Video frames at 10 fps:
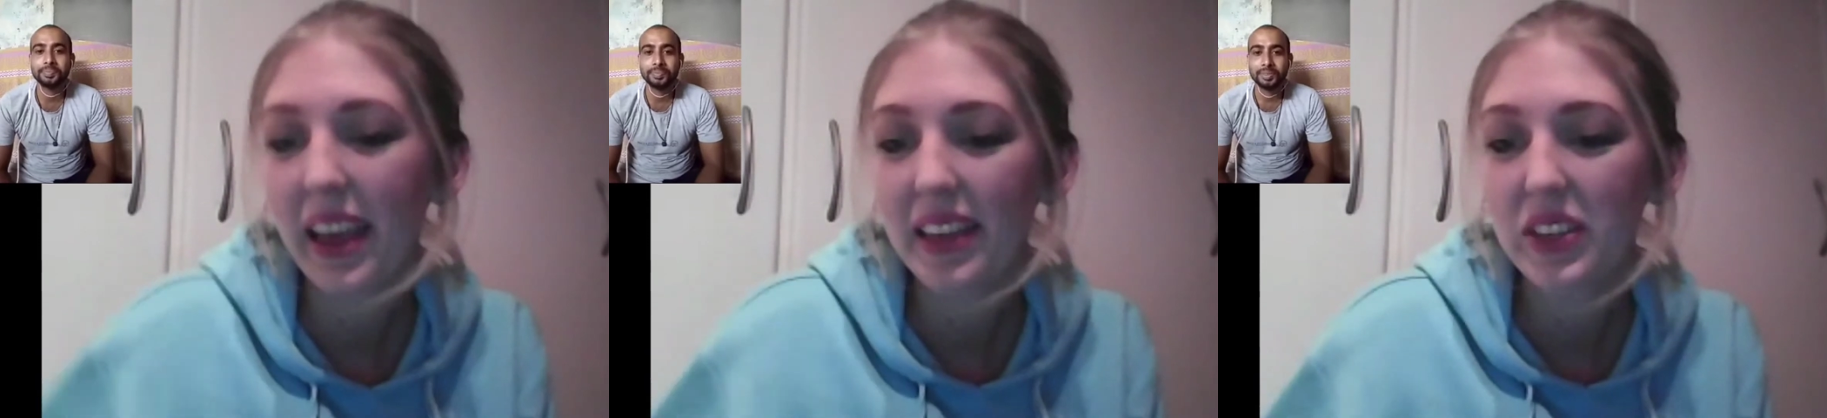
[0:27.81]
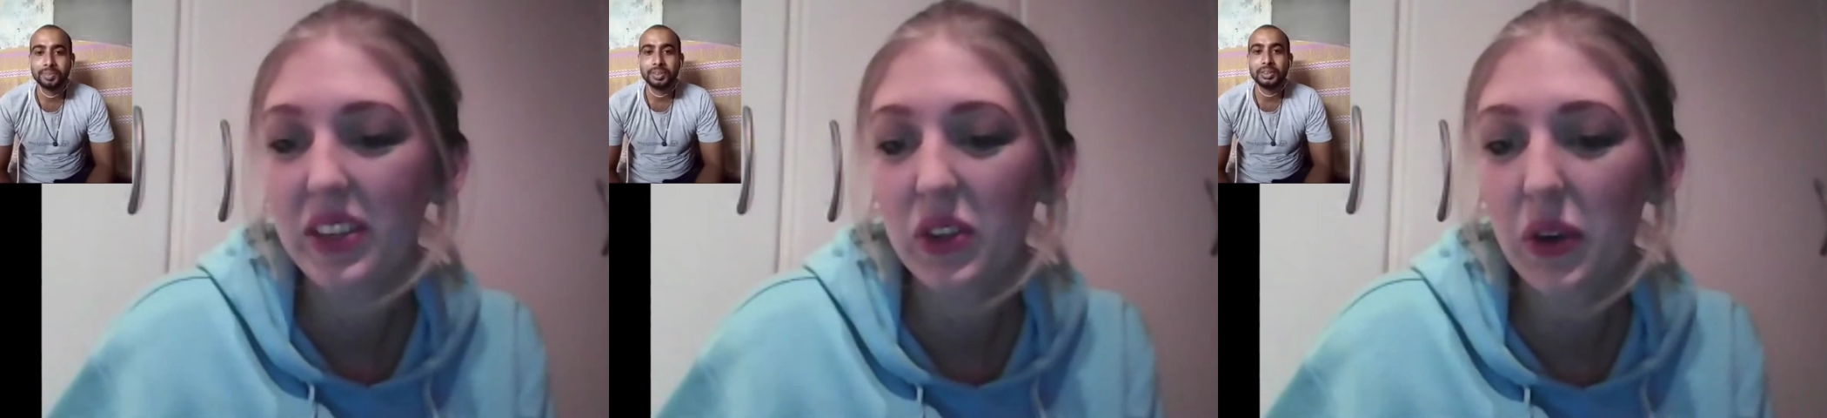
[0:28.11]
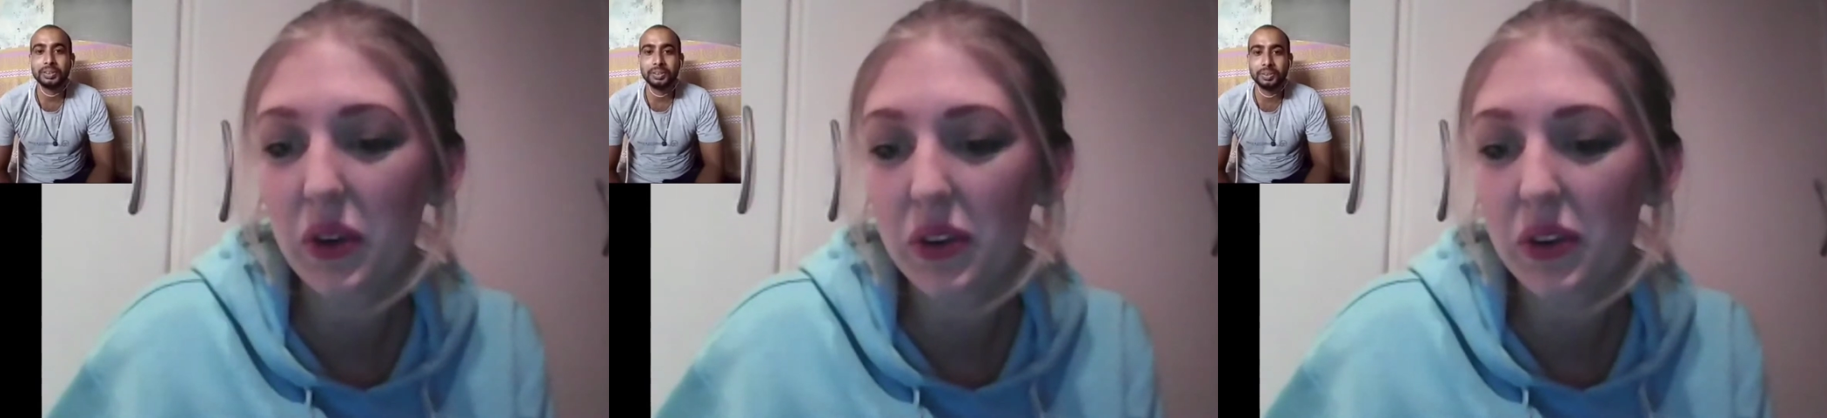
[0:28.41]

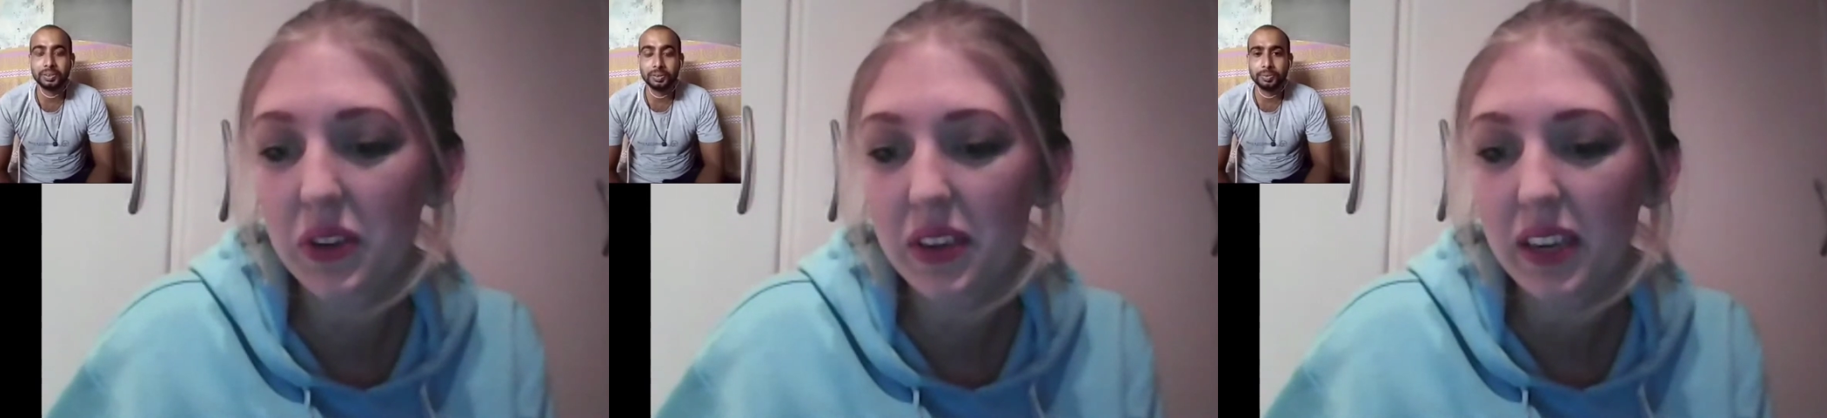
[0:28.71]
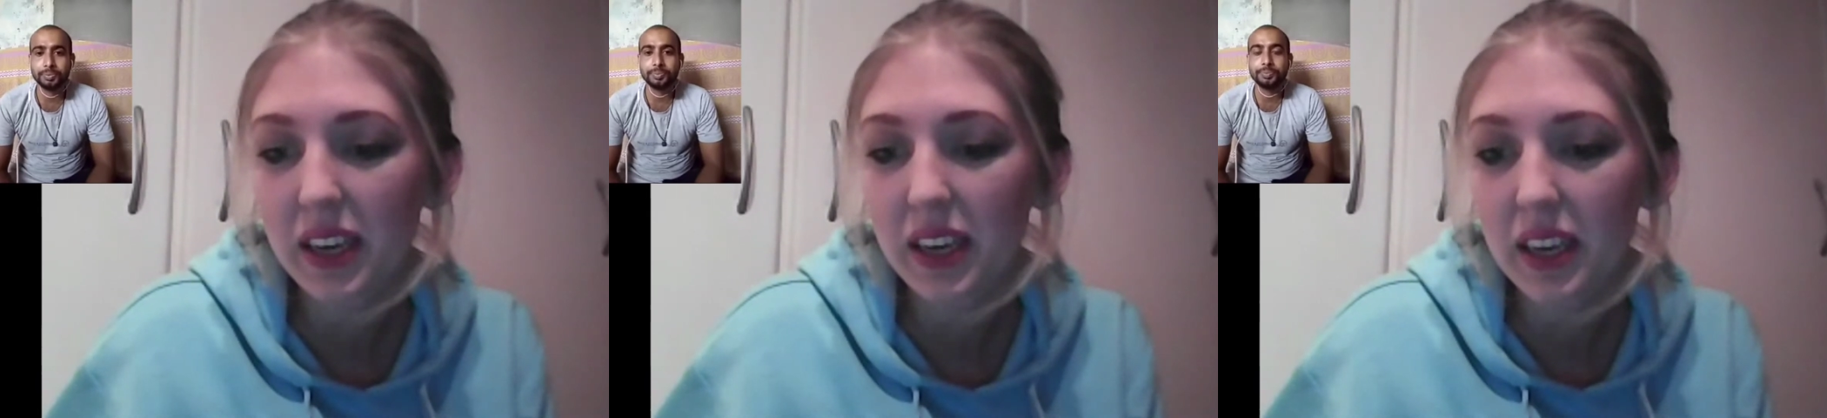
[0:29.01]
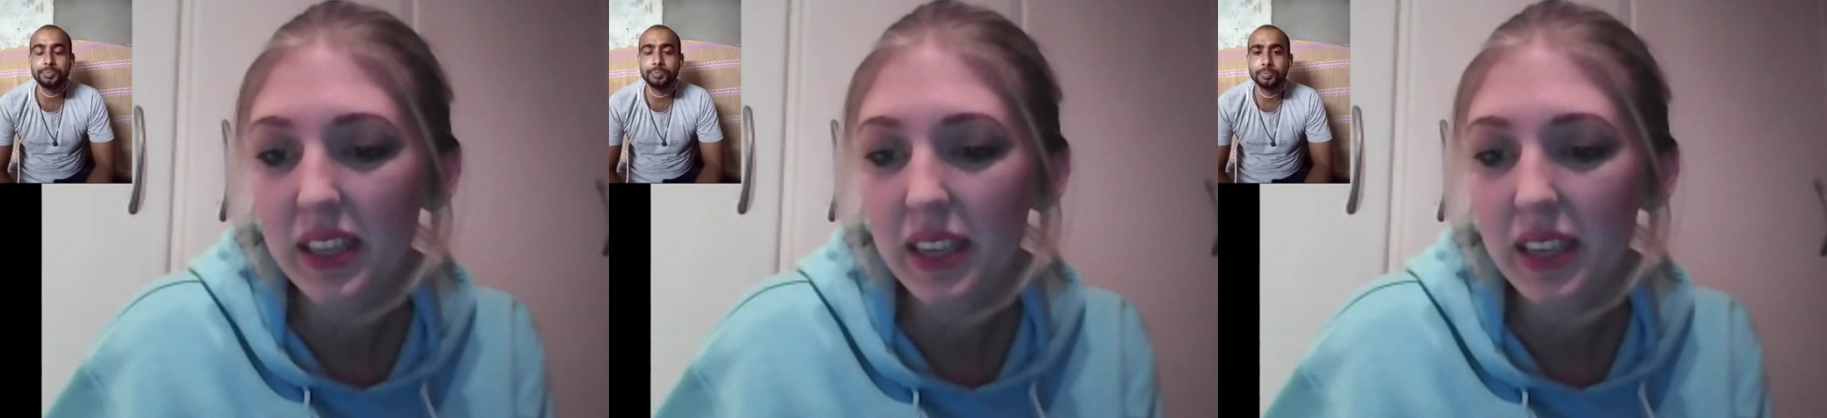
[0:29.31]
Speaker 1: So
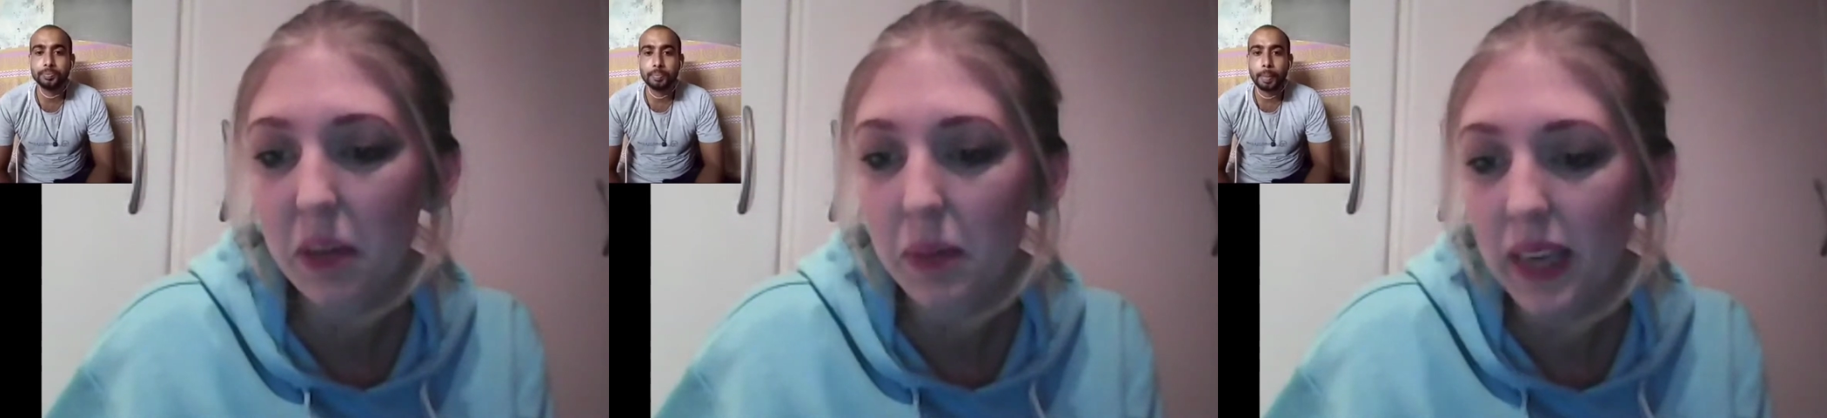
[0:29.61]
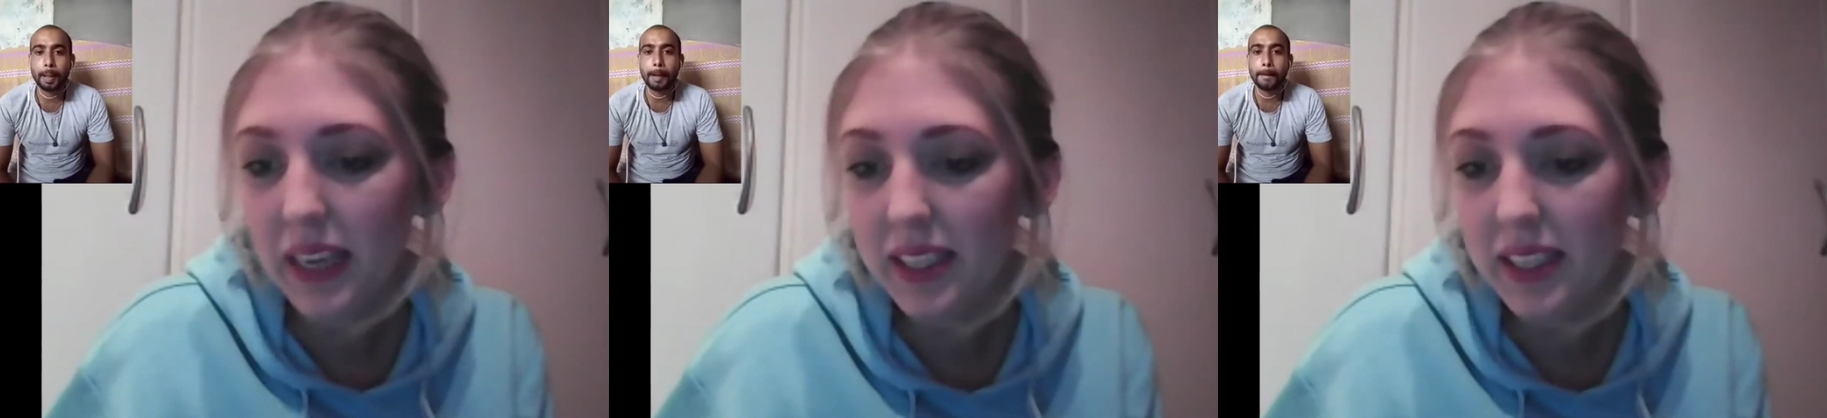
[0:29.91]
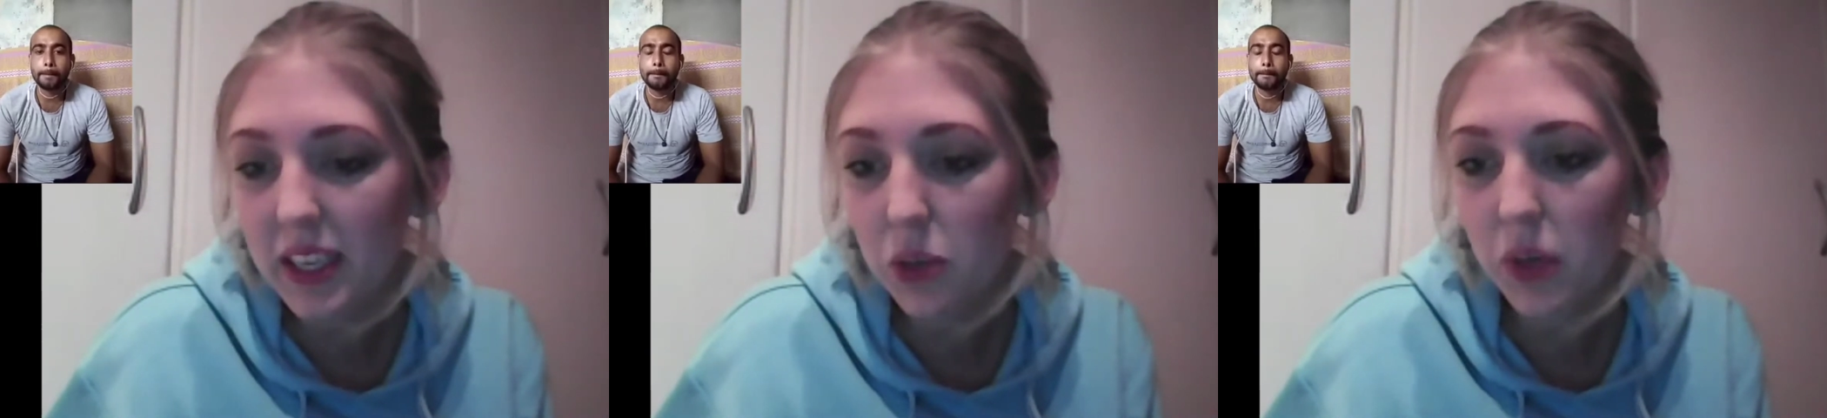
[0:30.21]
tell me, I see
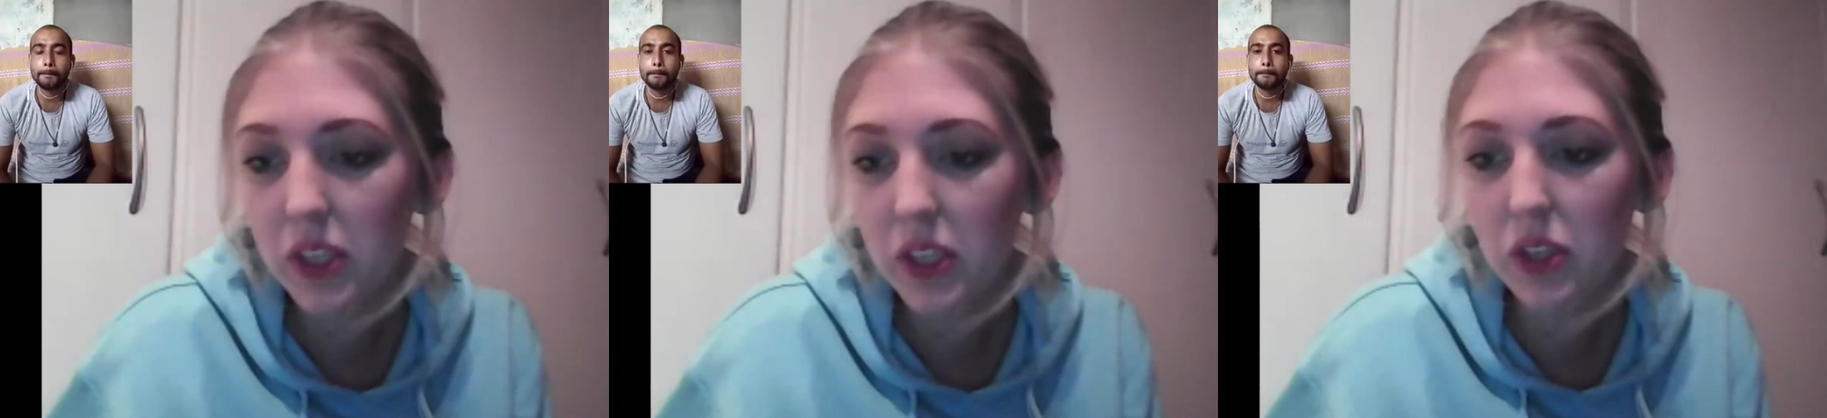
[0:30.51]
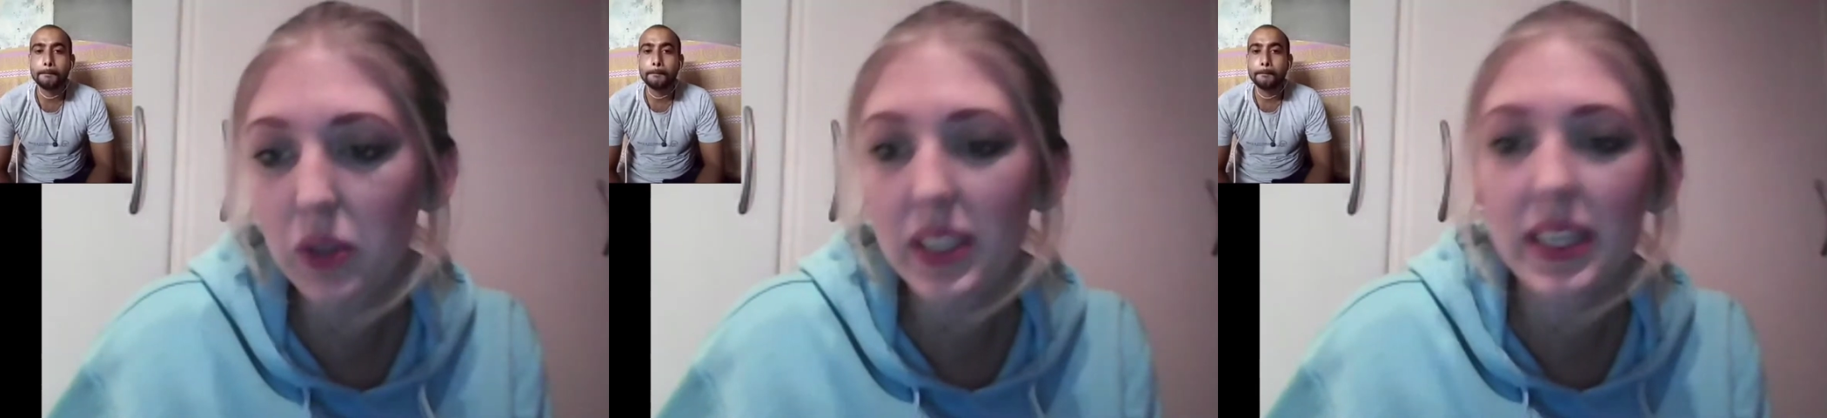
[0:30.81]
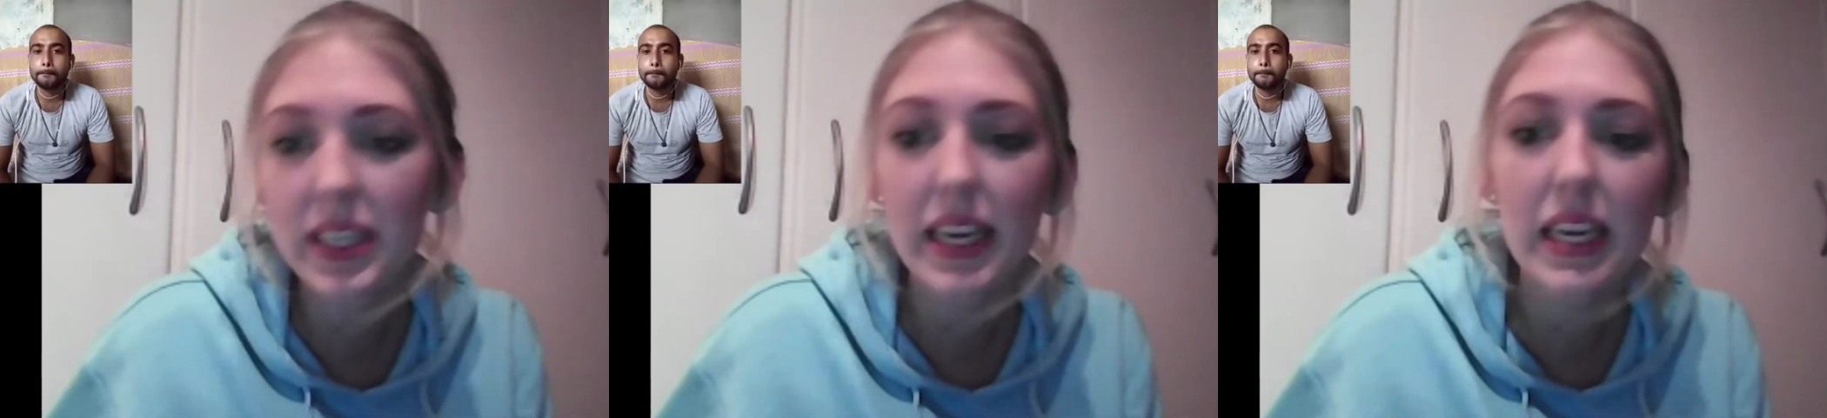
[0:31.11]
you are new. Is there
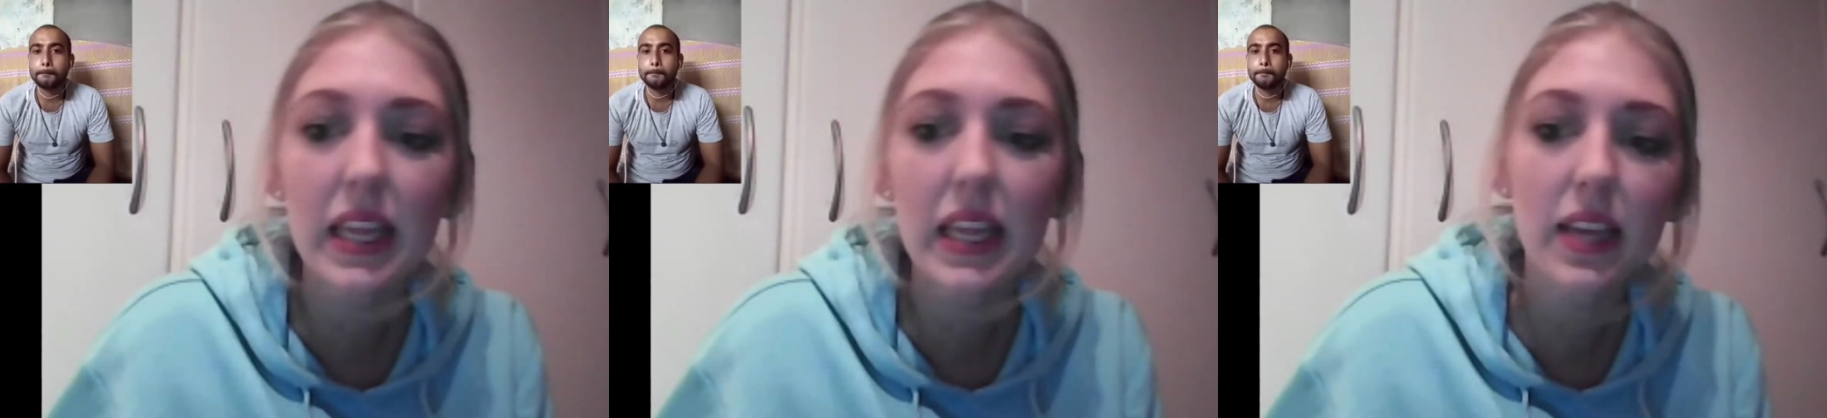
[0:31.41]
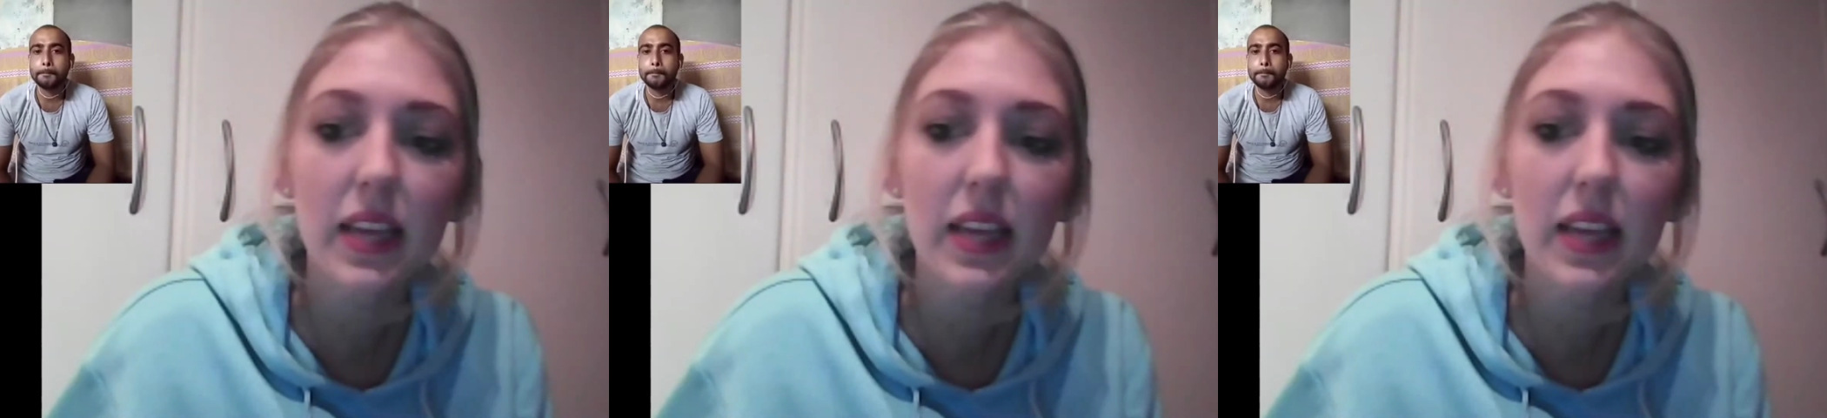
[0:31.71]
anything